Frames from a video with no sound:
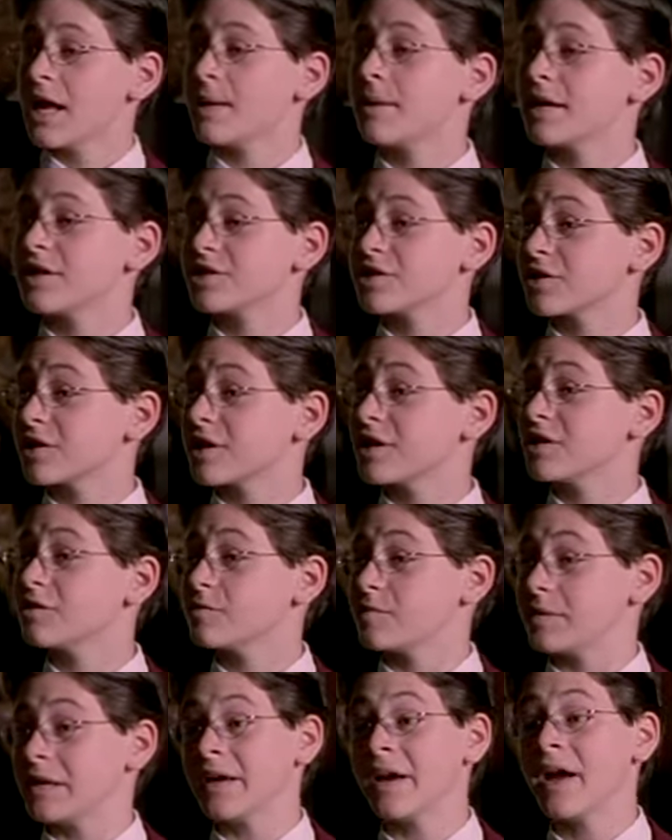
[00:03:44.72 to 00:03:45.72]
Headmaster
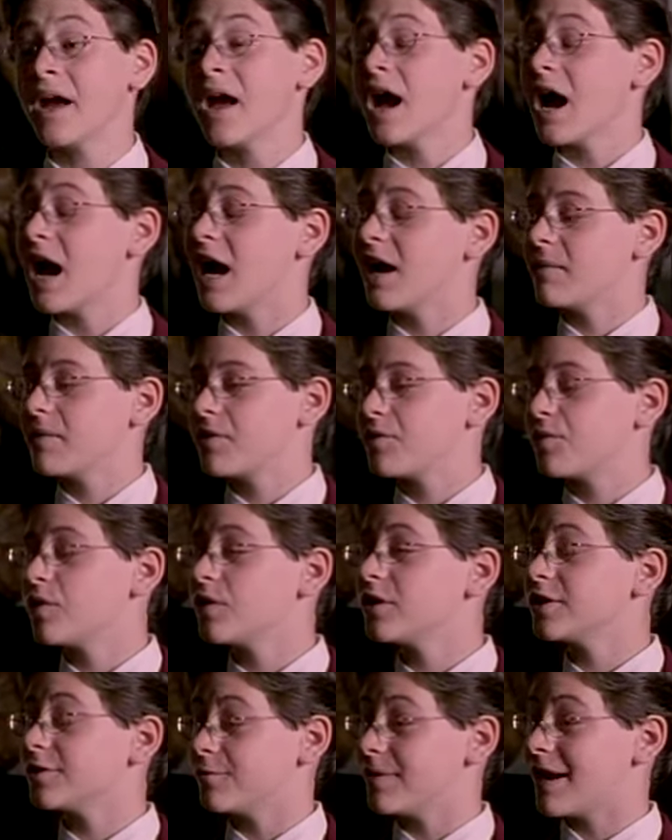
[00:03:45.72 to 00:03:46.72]
Killaby, I am
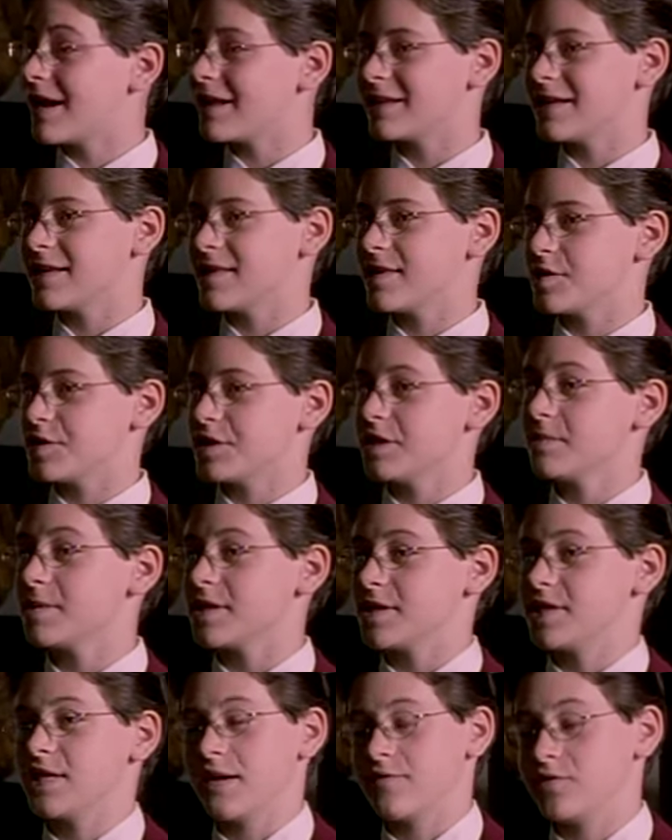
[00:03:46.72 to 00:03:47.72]
throwing a rally in the
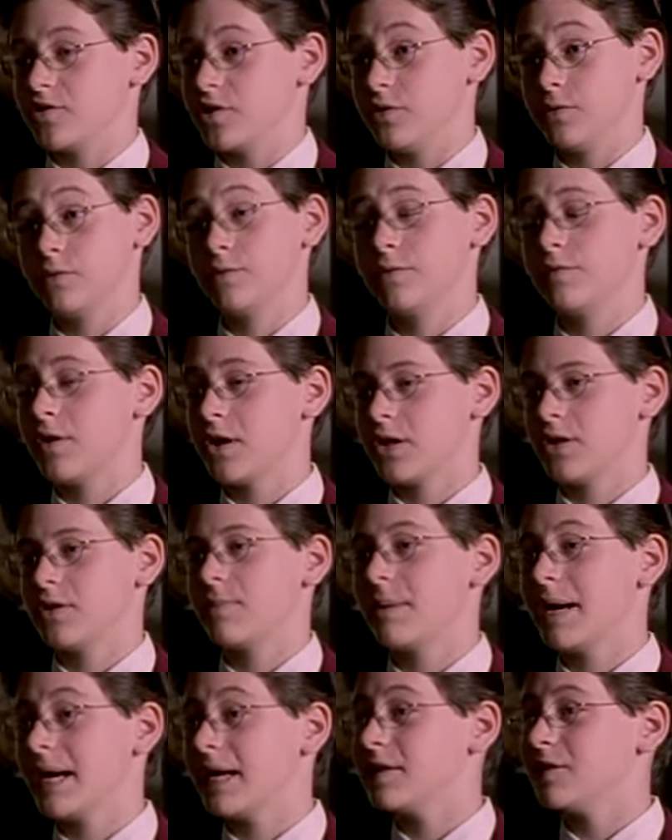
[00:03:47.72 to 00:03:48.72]
gym this afternoon,
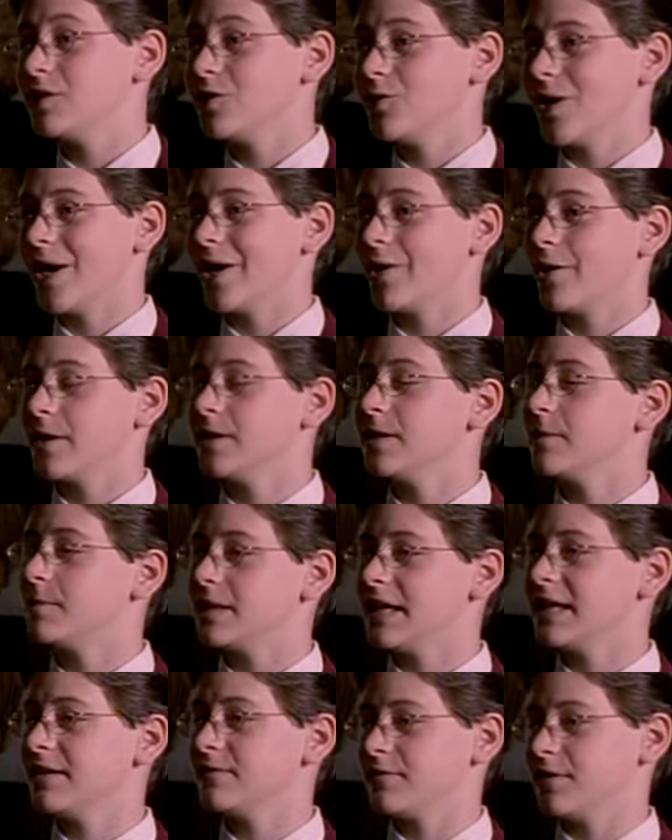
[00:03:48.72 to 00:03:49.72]
followed by a luau on the
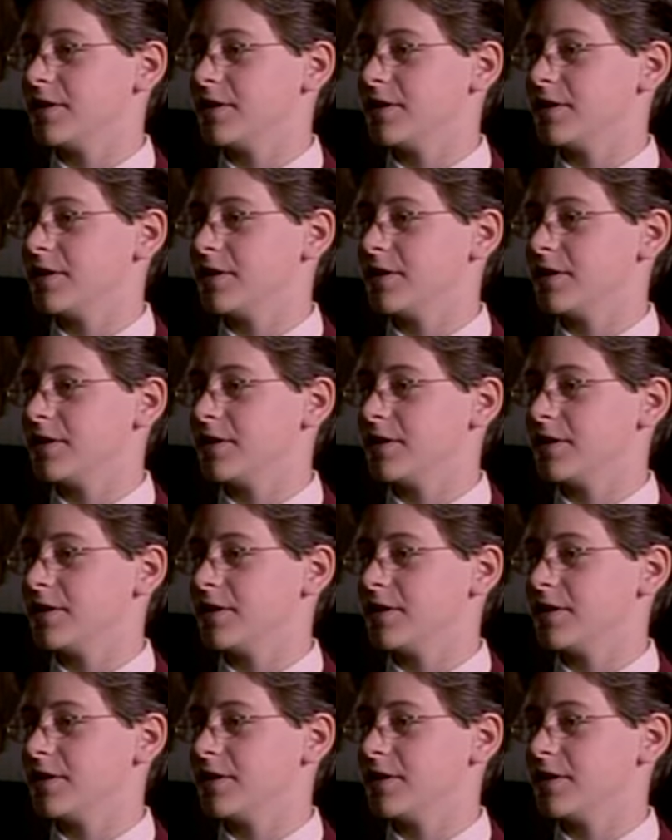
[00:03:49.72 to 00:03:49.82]
playing